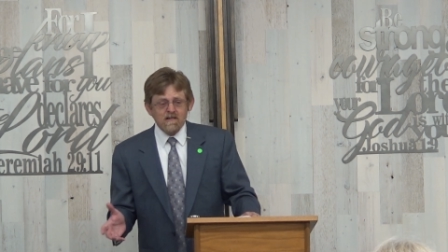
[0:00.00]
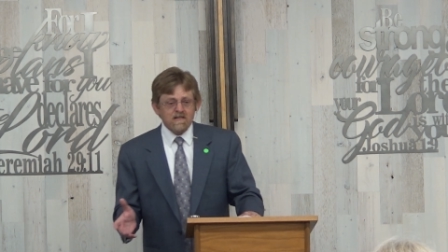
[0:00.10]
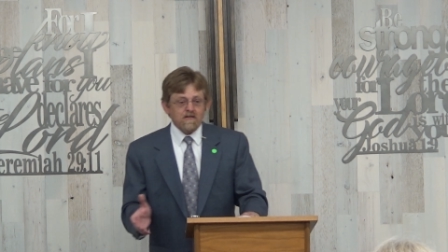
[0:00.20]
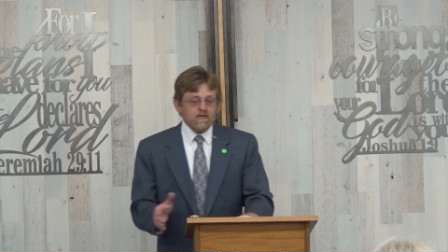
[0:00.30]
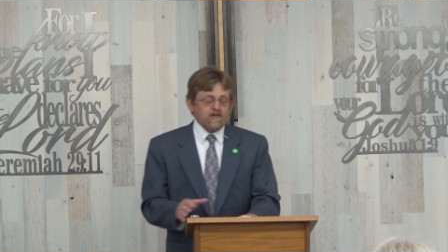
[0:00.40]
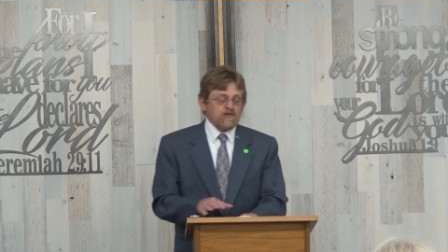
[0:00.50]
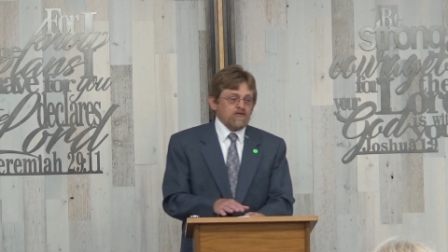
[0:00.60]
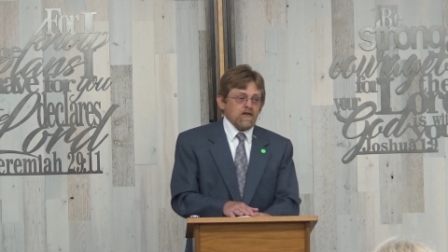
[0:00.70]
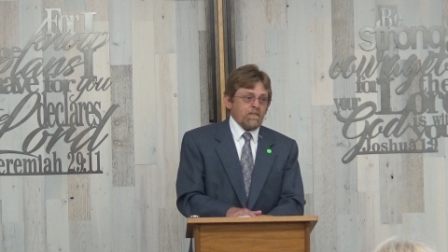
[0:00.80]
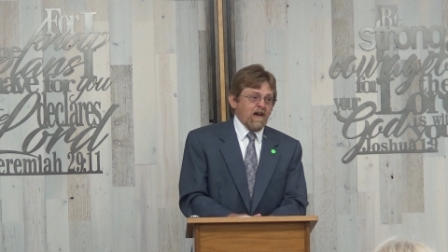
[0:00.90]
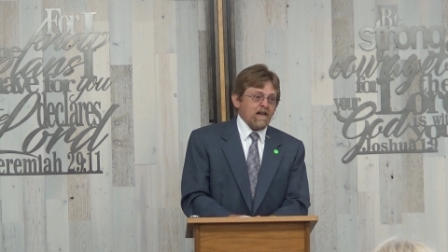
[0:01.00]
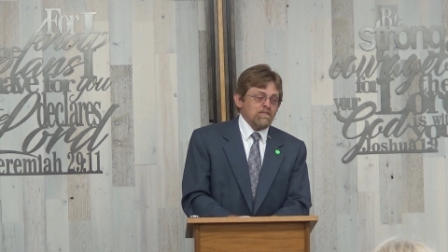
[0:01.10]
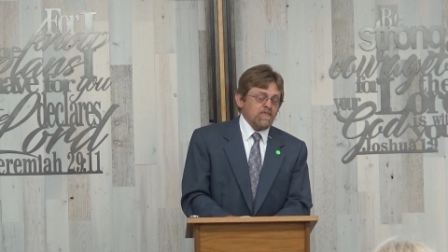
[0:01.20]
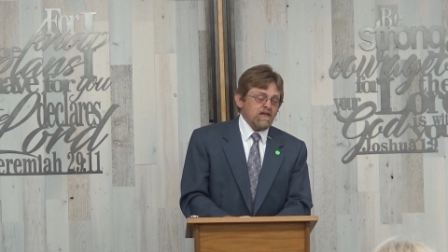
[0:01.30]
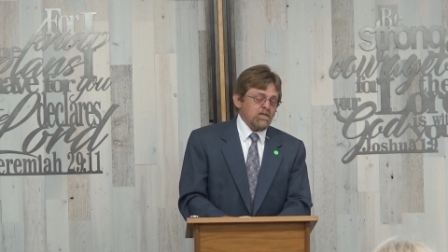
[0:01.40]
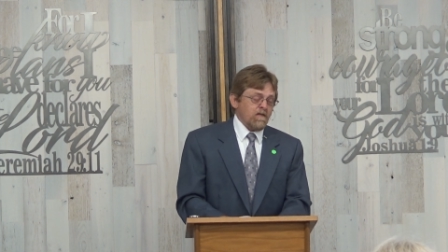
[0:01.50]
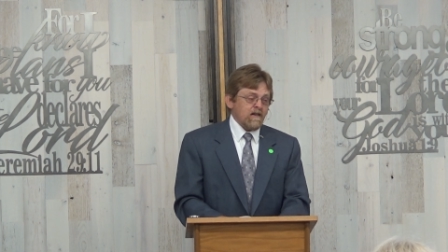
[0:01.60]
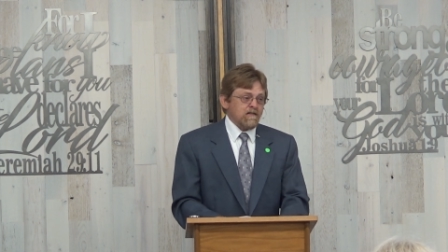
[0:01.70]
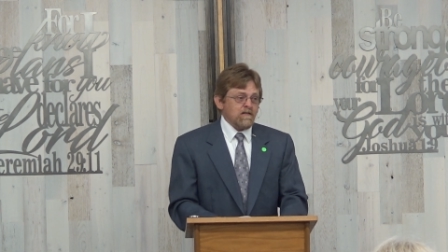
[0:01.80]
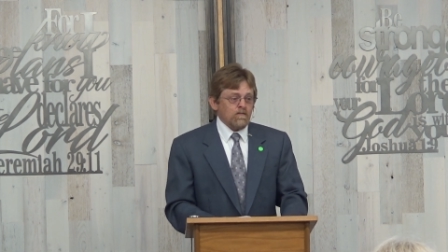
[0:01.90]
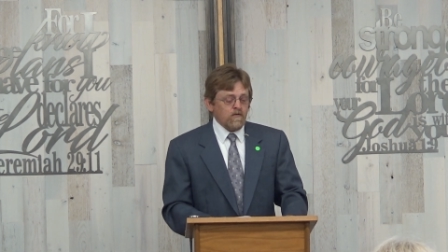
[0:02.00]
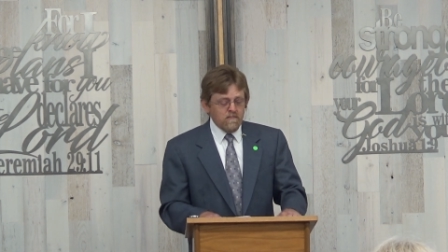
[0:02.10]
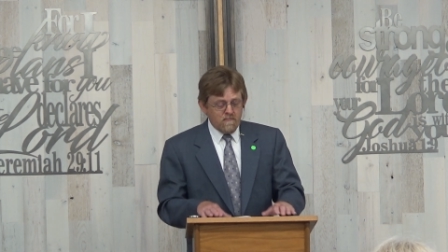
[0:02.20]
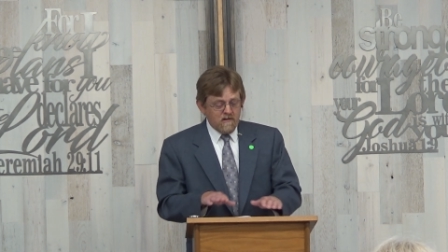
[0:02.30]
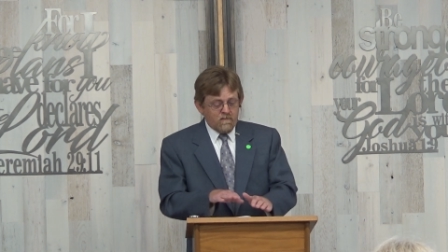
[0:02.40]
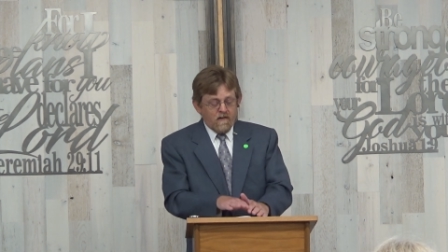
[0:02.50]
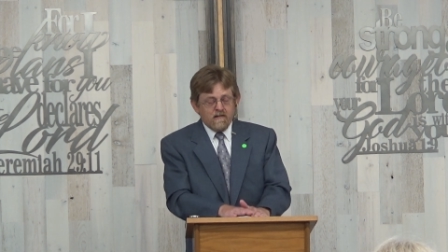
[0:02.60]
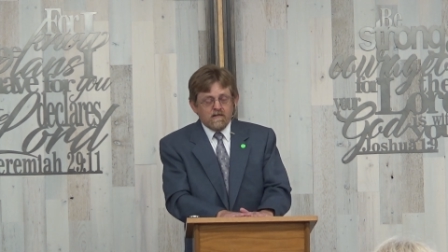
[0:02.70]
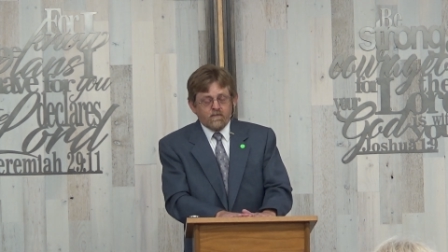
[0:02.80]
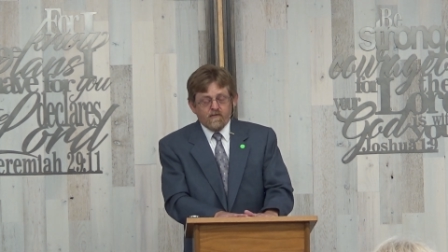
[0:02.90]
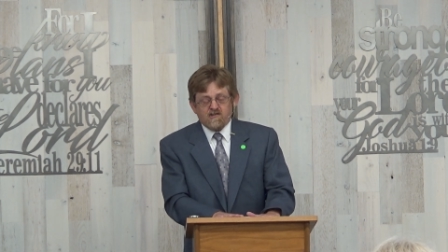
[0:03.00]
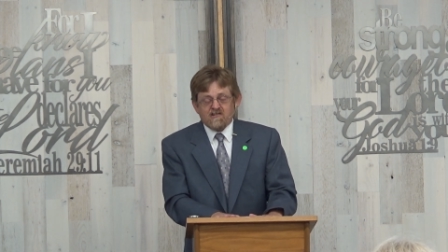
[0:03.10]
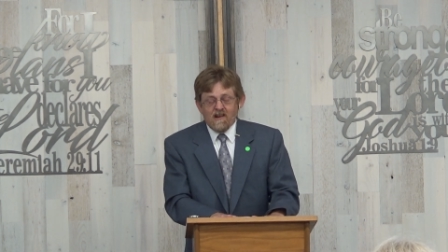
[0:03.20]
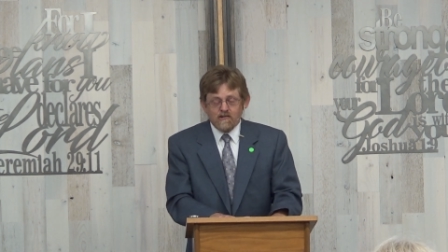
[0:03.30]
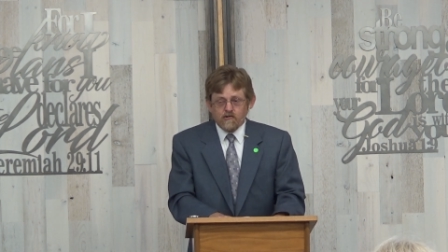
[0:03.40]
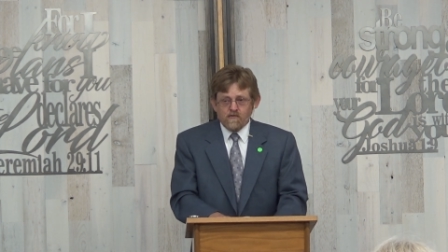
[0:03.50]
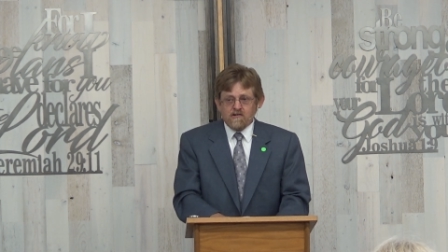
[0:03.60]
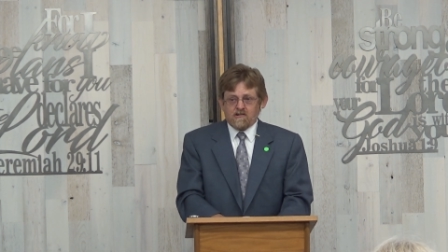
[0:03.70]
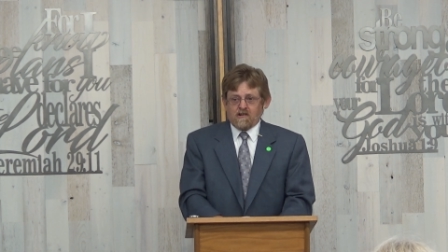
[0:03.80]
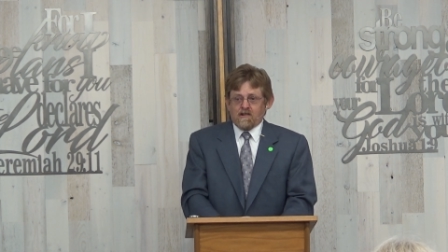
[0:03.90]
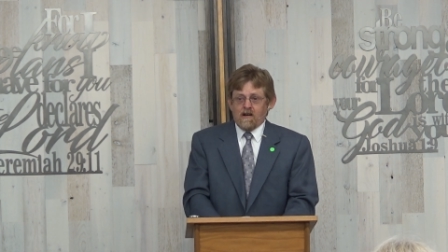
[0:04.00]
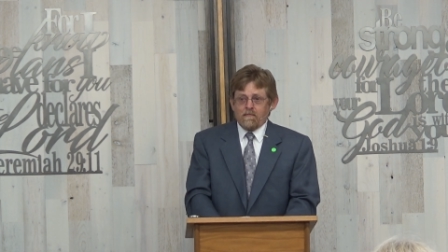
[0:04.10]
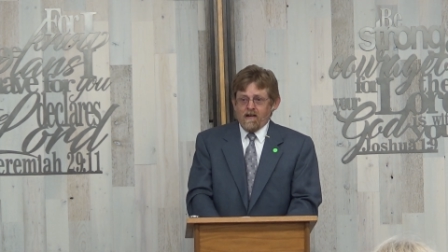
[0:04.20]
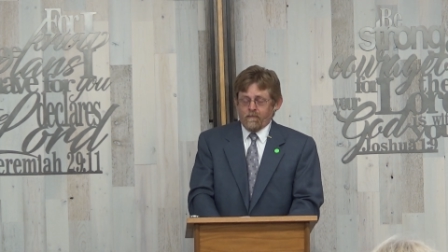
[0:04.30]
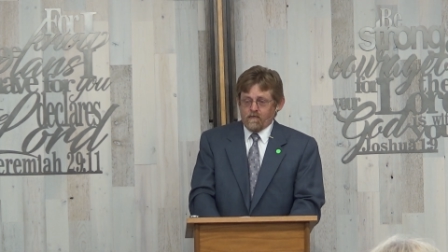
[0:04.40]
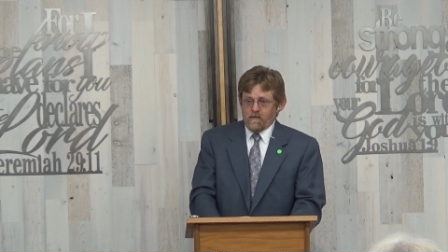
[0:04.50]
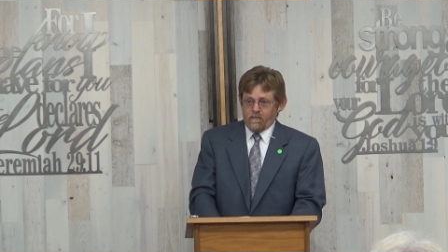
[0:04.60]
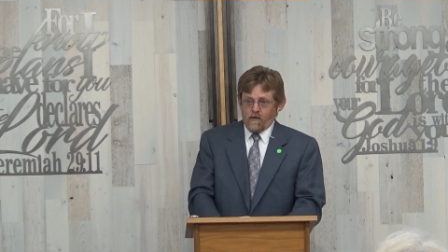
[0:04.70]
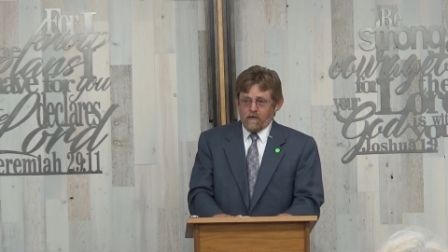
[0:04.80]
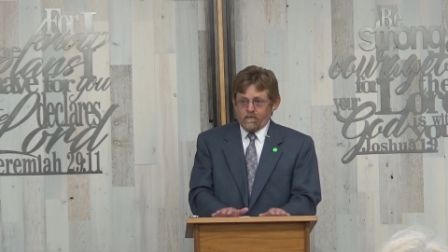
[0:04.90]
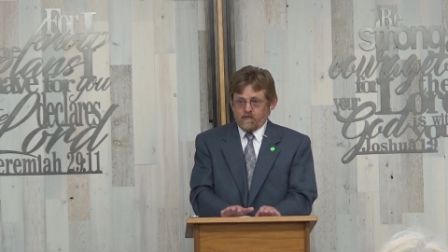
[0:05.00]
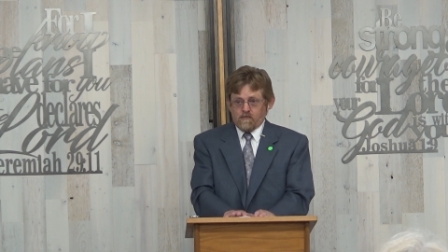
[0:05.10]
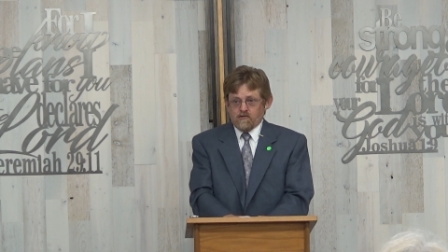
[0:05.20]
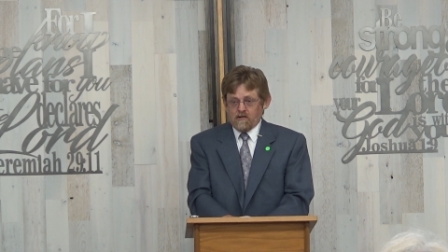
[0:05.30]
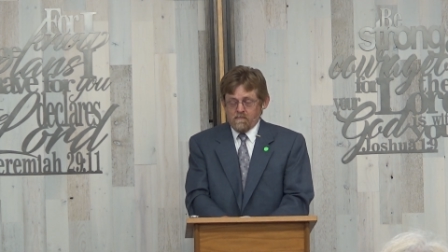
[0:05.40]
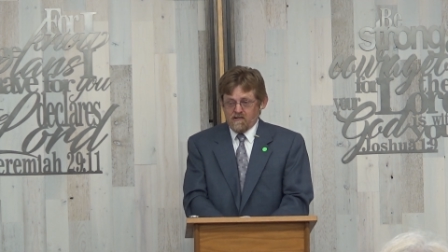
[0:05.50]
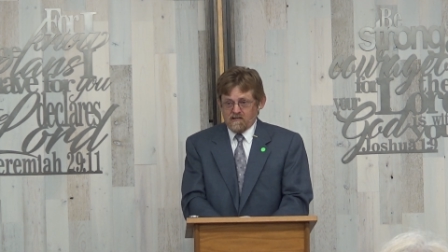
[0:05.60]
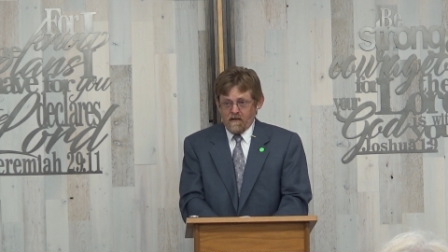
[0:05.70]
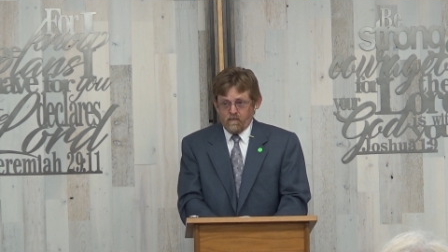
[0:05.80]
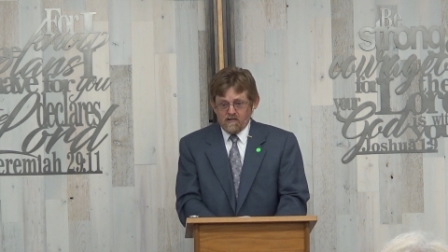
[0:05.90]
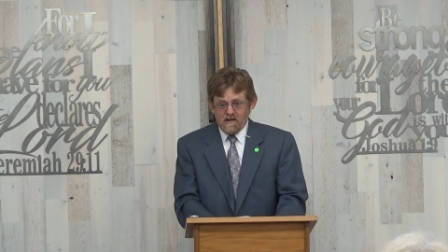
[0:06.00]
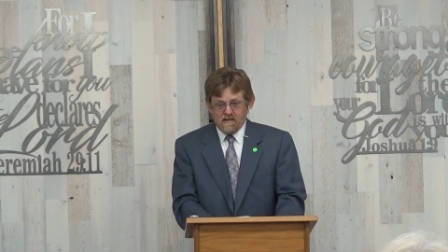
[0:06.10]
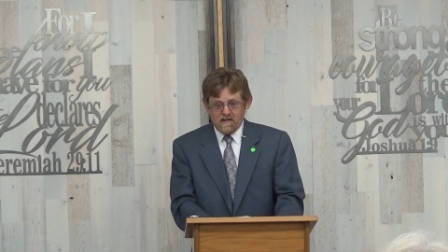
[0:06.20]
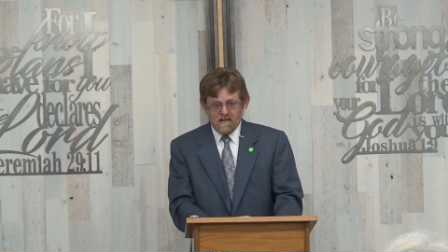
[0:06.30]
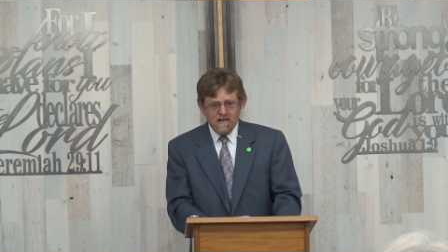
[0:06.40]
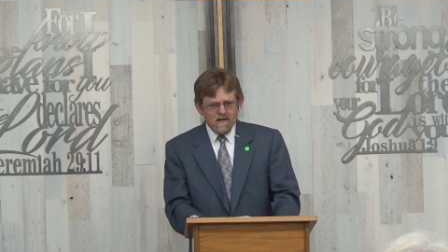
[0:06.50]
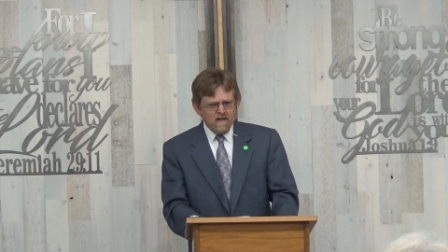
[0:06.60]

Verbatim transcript: You know, the stirrup hadn't been invented and wouldn't be invented for centuries to come after the fall of Jerusalem in 70 AD.